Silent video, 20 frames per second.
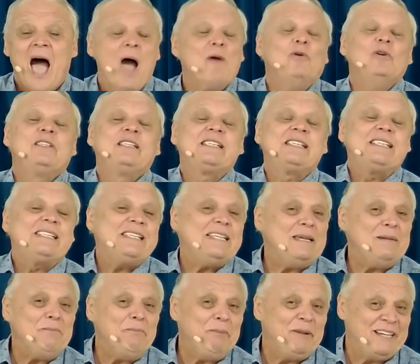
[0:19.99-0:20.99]
I would
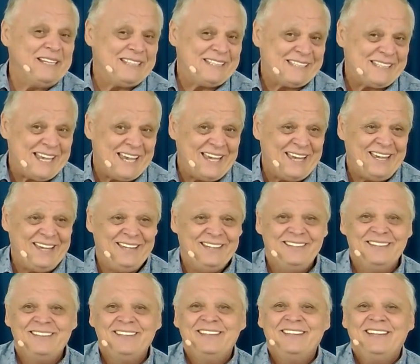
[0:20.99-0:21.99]
simply say,
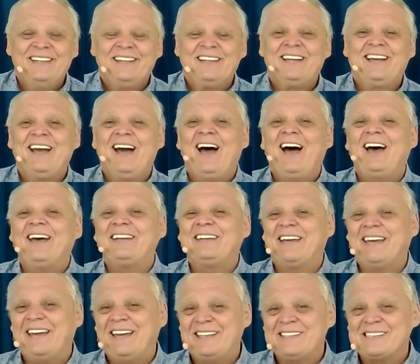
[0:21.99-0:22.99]
God
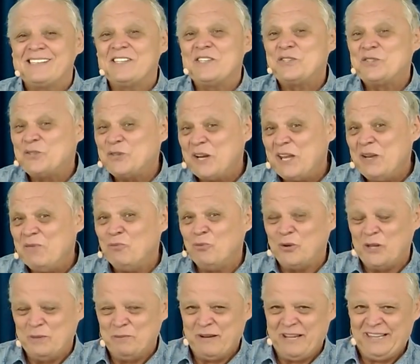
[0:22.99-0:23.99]
has a dream
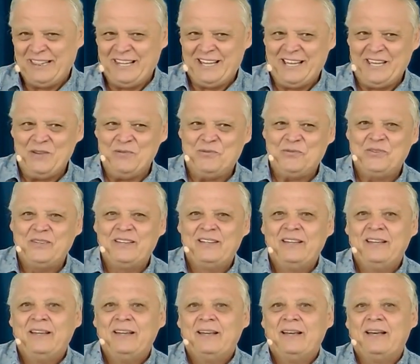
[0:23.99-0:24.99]
with my life,
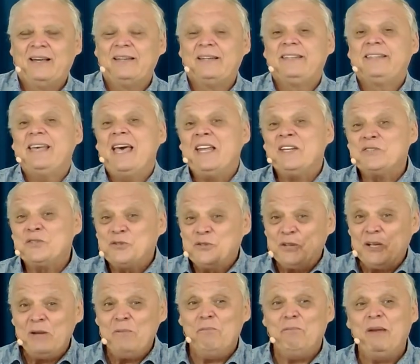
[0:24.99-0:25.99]
and that
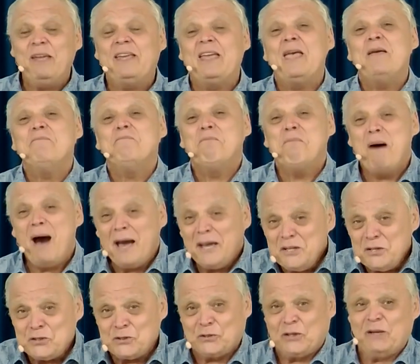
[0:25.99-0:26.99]
dream became
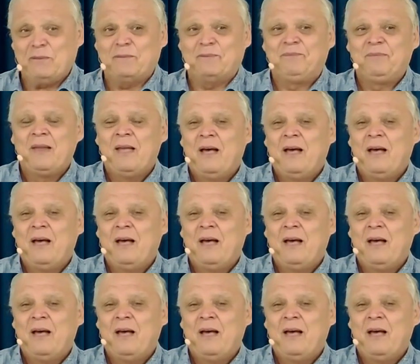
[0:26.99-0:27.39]
my dream.